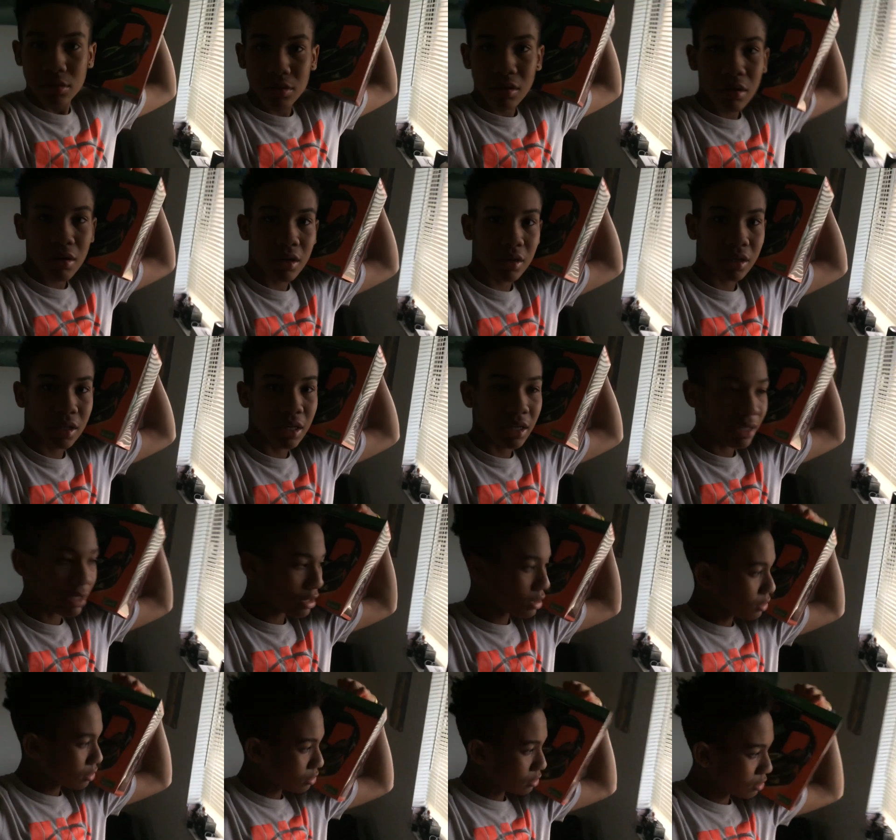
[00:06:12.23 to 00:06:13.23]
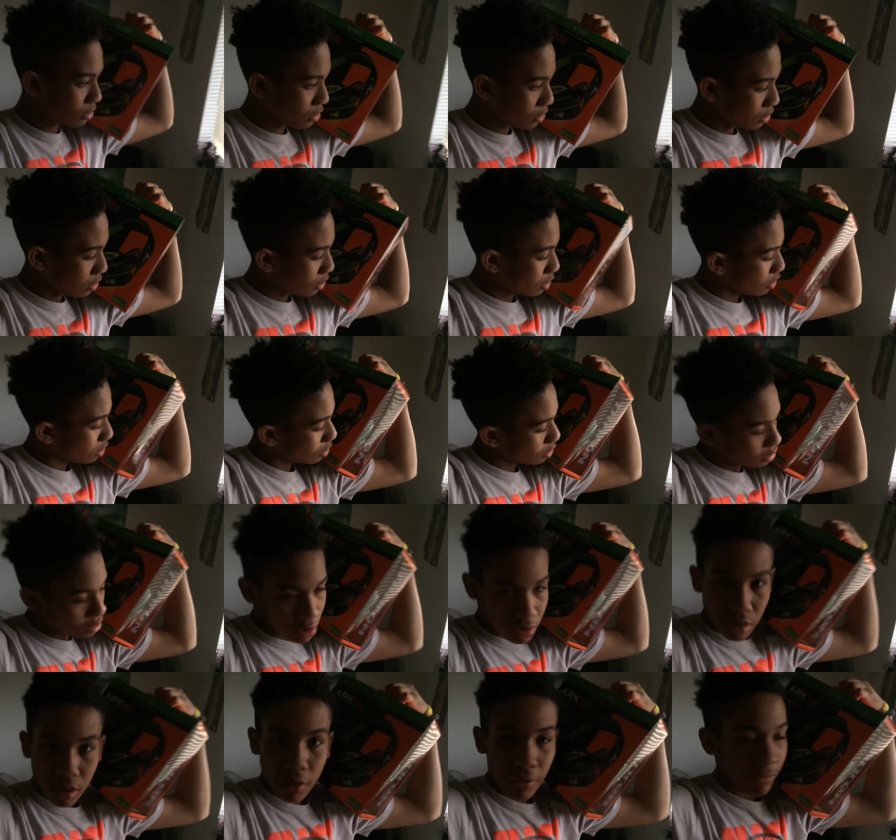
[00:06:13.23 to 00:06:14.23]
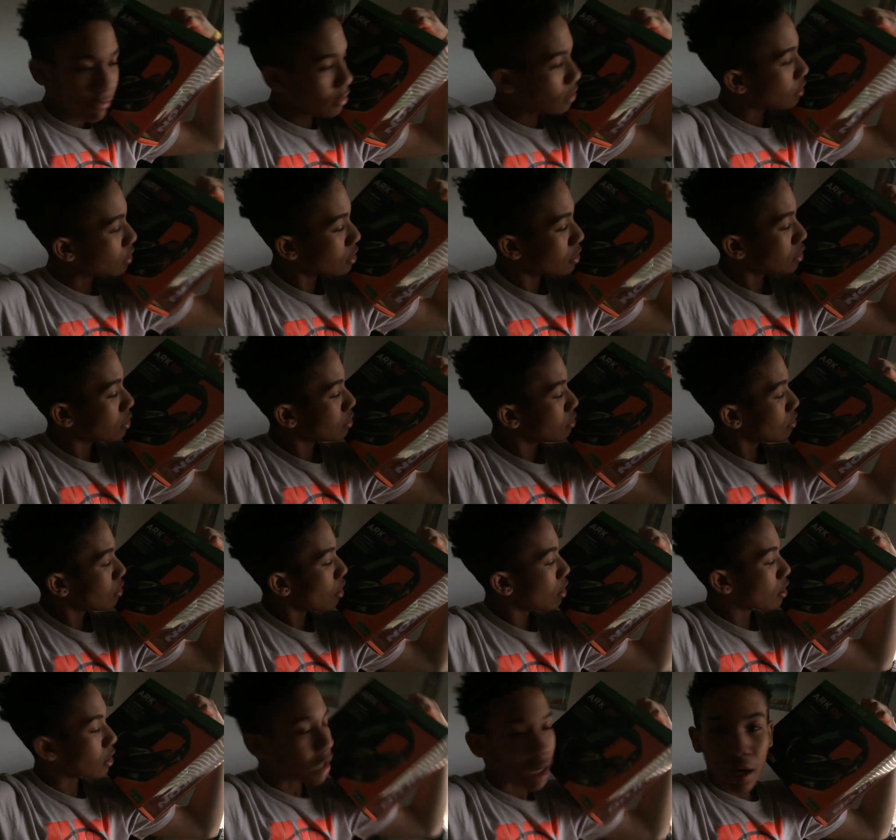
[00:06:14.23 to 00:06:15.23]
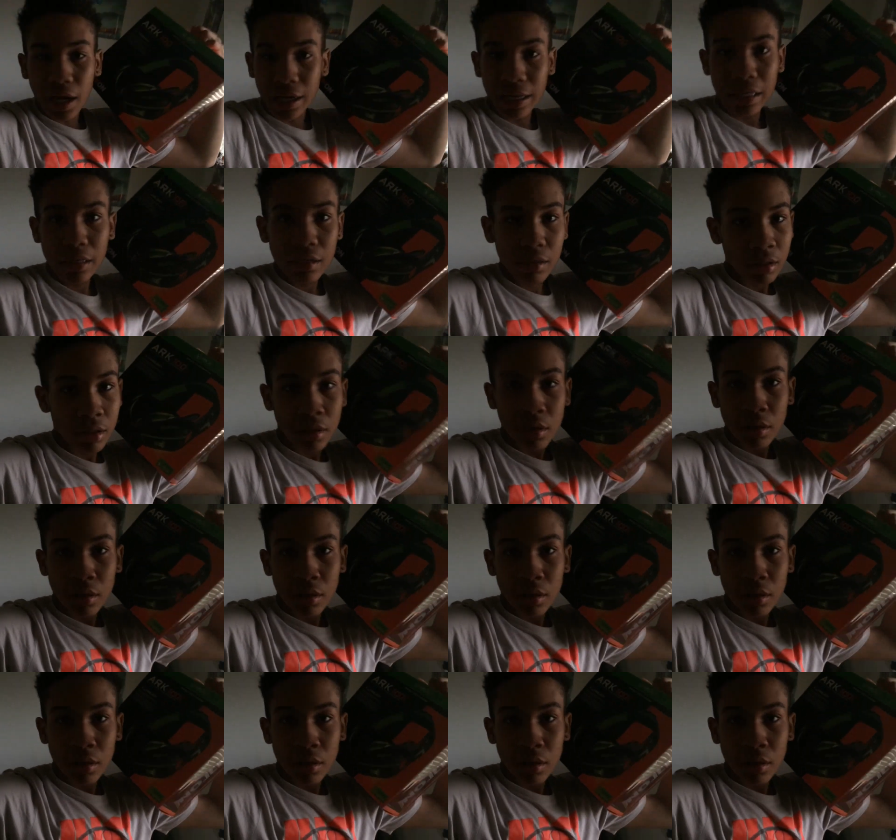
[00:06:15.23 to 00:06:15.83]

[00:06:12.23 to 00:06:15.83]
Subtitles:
The ARK100 and stuff. Yeah, the little ARK100.